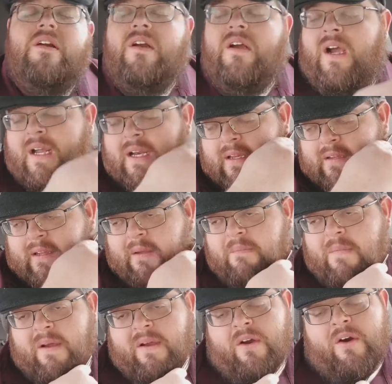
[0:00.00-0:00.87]
I just keep
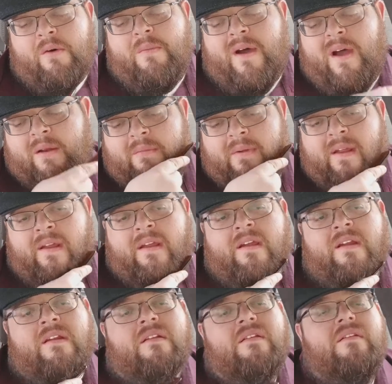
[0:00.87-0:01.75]
my comb on me
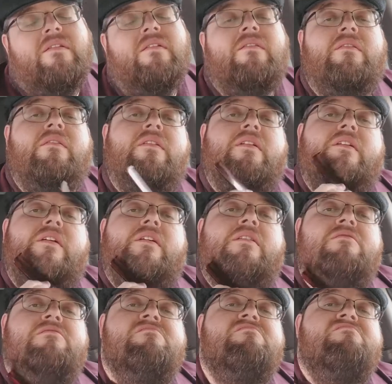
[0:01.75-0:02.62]
and
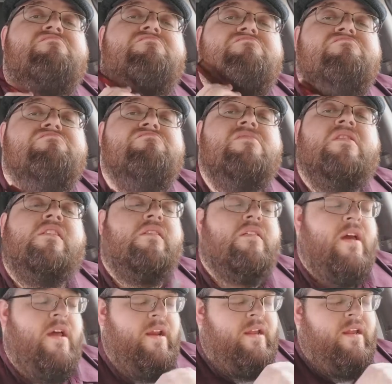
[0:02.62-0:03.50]
just
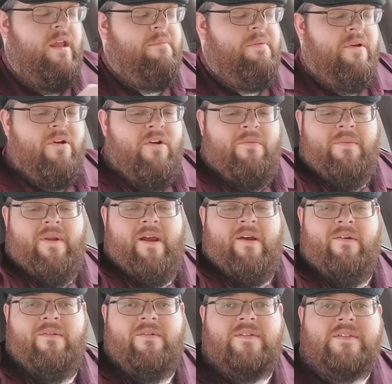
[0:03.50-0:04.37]
kind of keep it combed
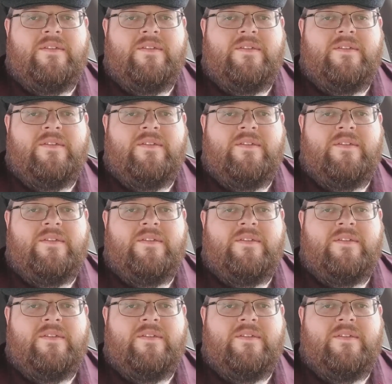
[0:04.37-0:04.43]
out.